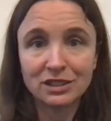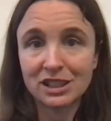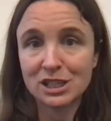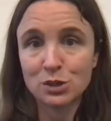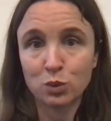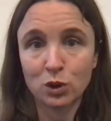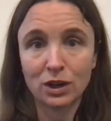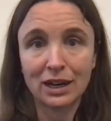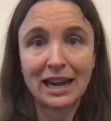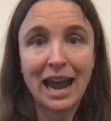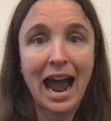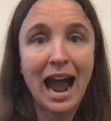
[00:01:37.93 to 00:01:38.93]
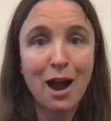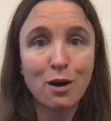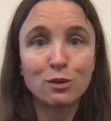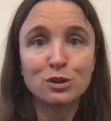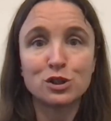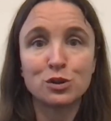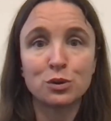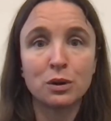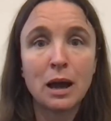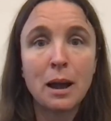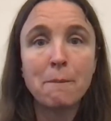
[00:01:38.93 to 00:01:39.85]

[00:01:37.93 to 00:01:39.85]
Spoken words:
in this work and how to